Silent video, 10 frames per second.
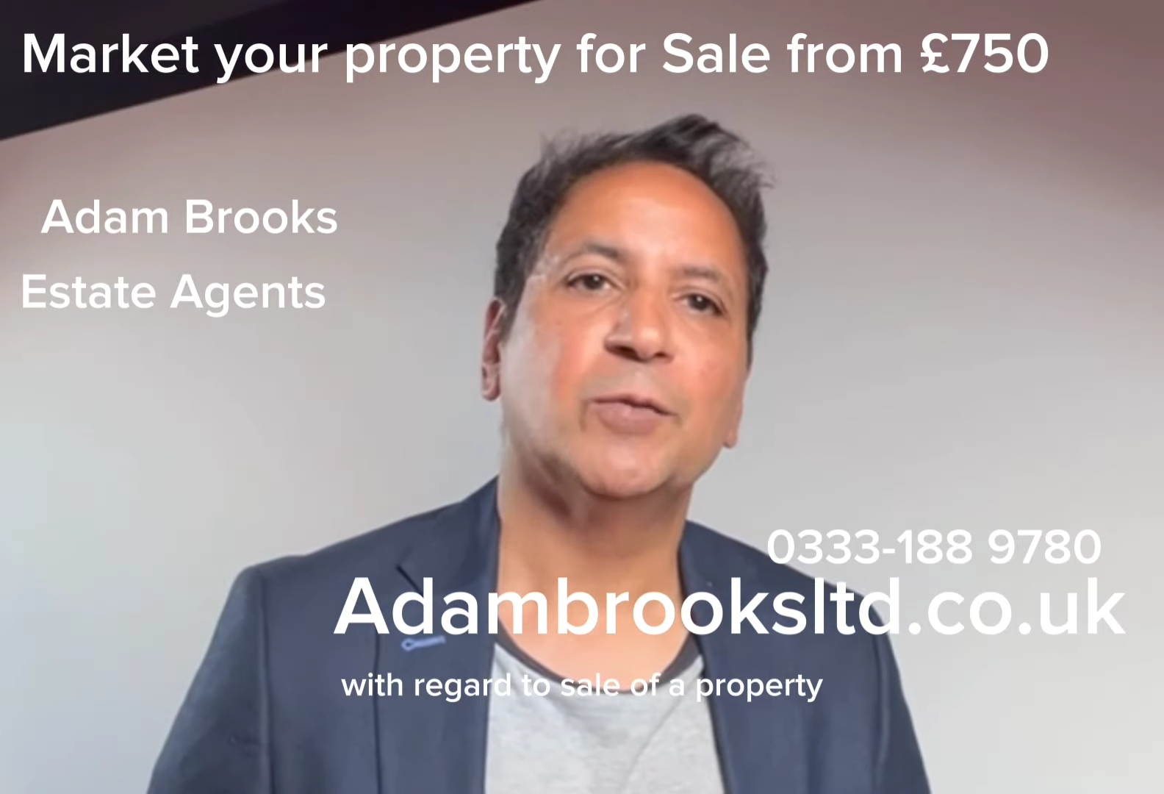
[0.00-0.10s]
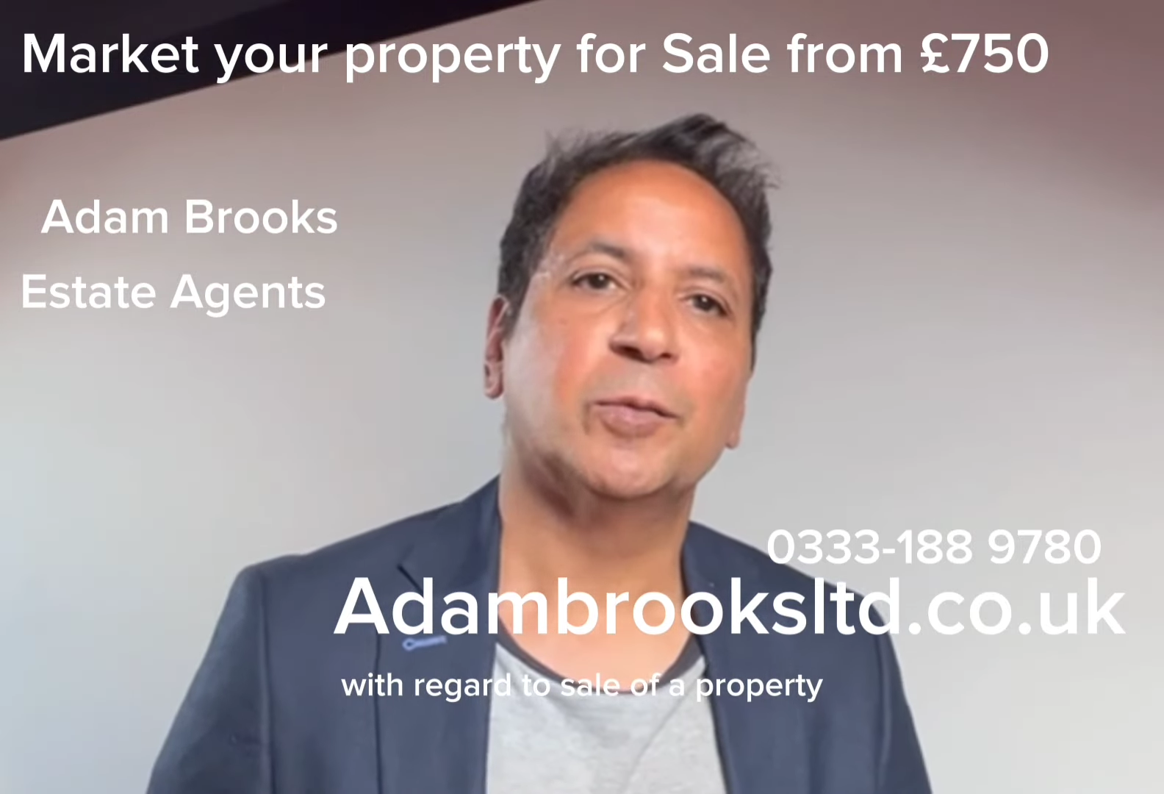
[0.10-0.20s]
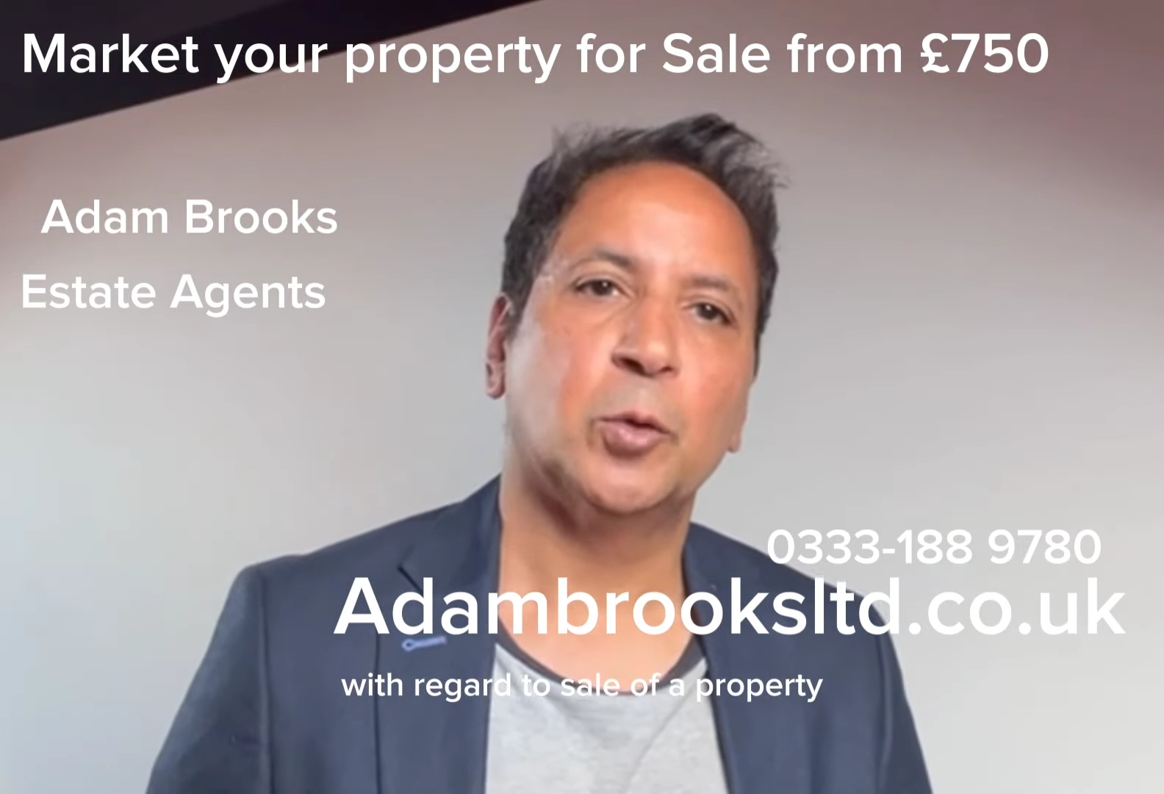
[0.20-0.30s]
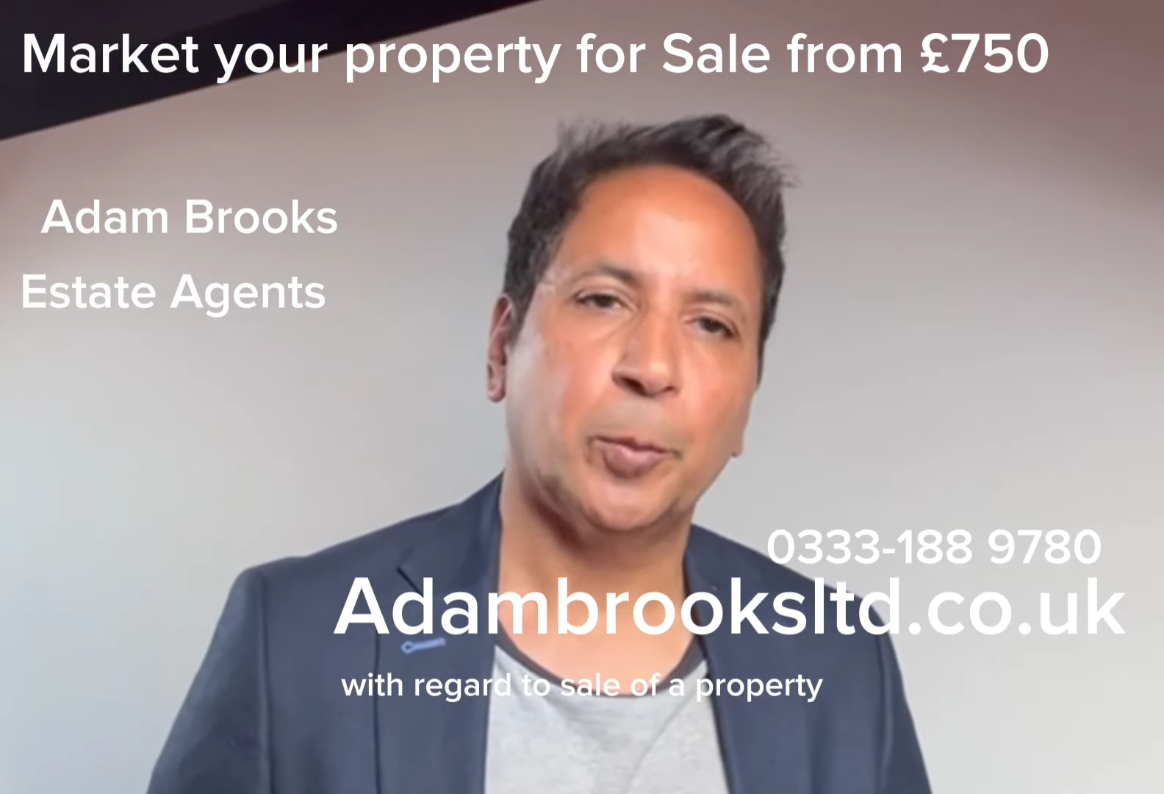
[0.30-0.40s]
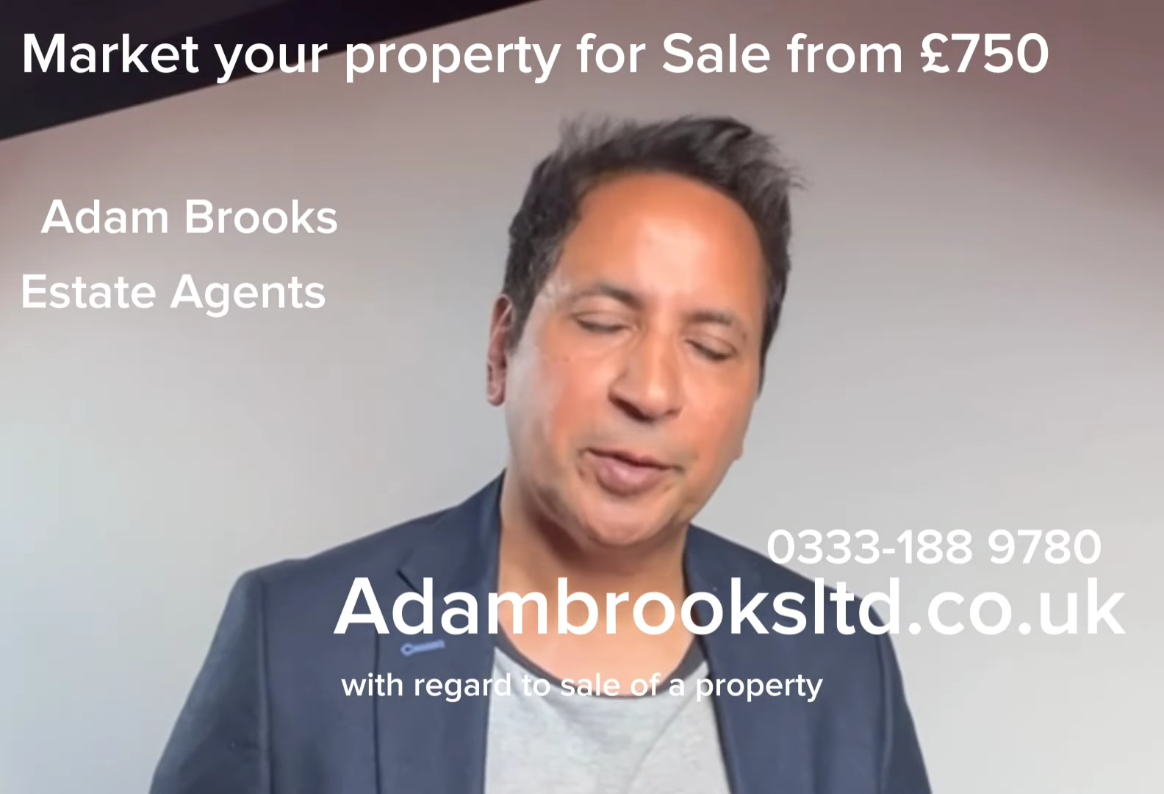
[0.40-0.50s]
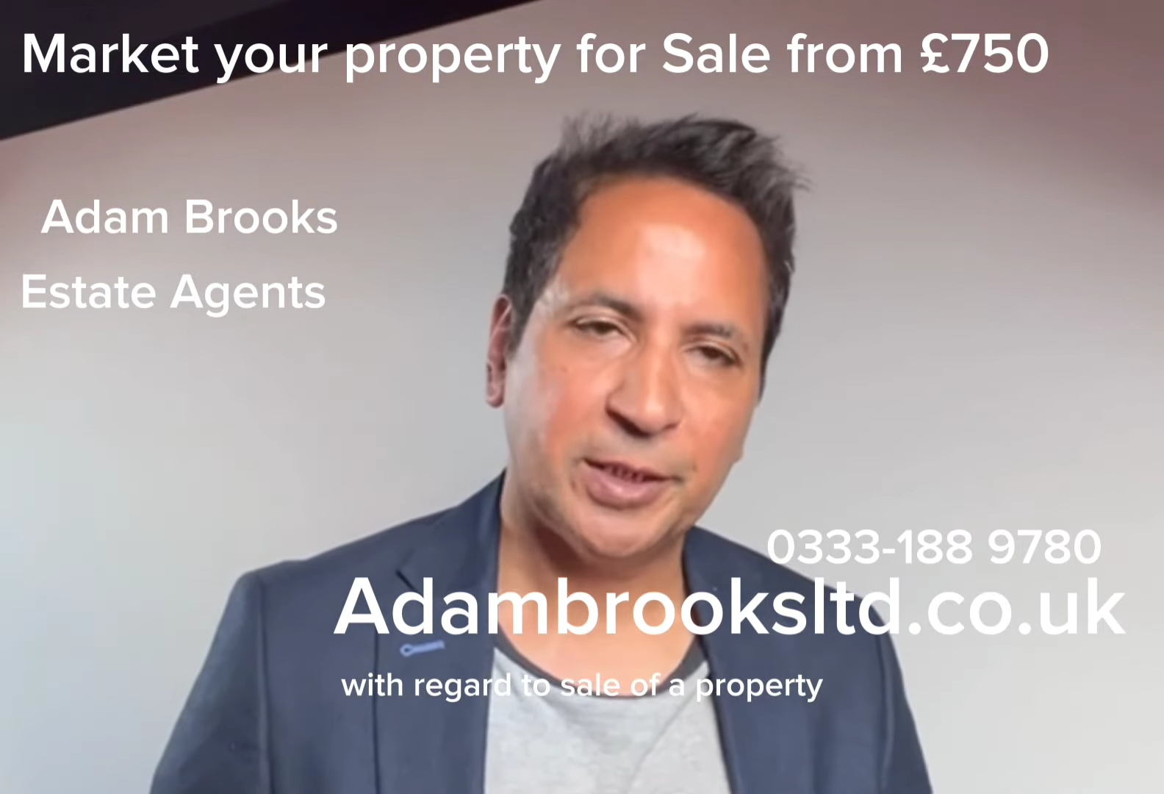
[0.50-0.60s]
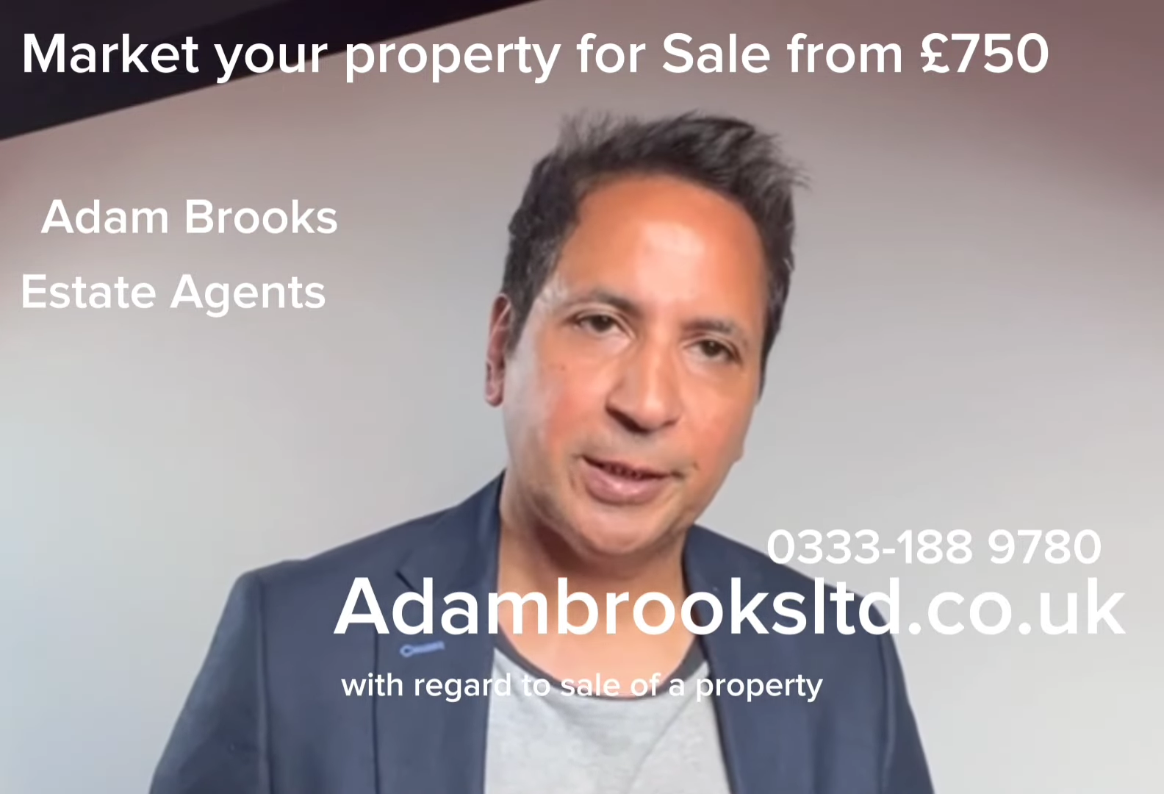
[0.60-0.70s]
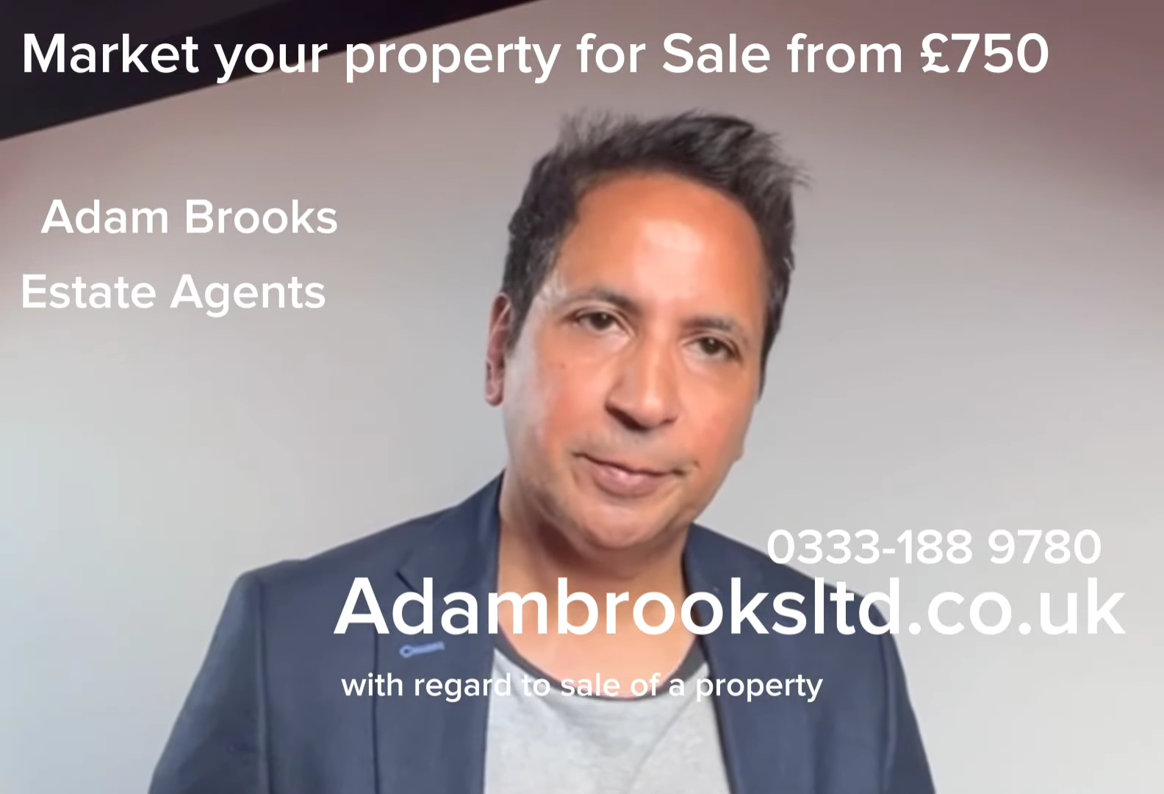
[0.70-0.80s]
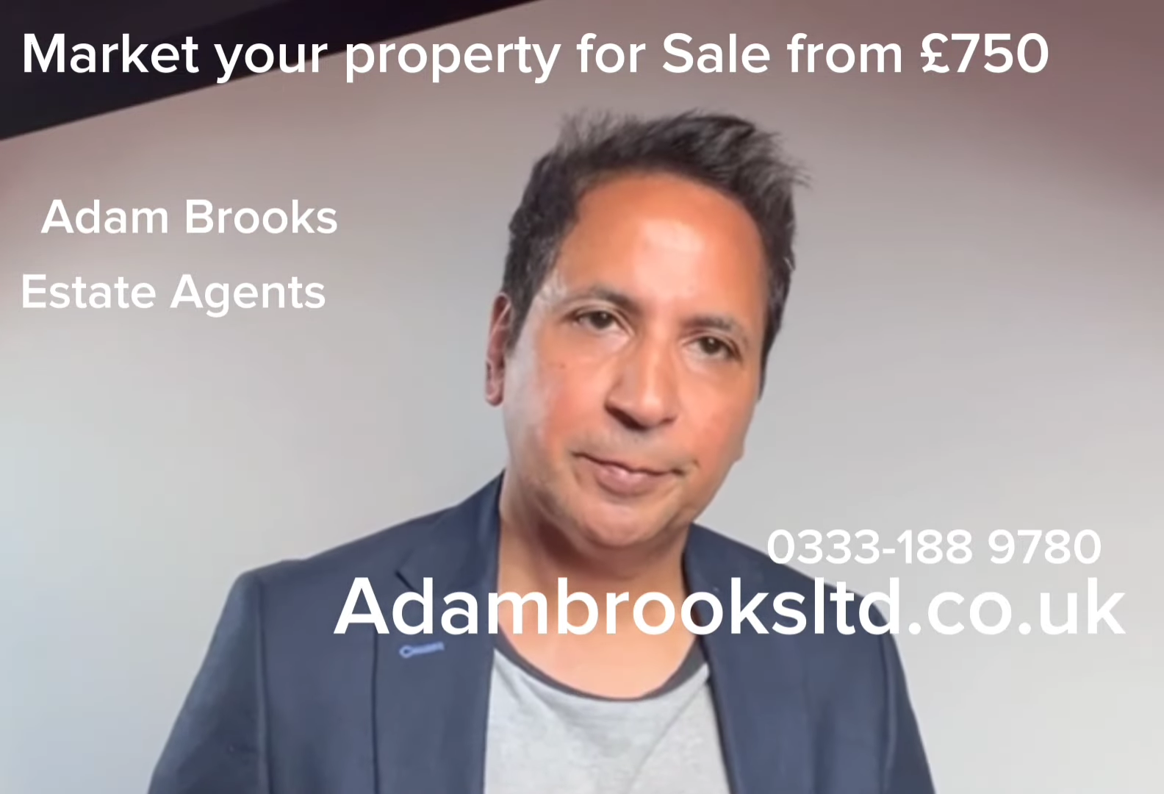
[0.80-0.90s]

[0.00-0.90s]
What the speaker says: of a property.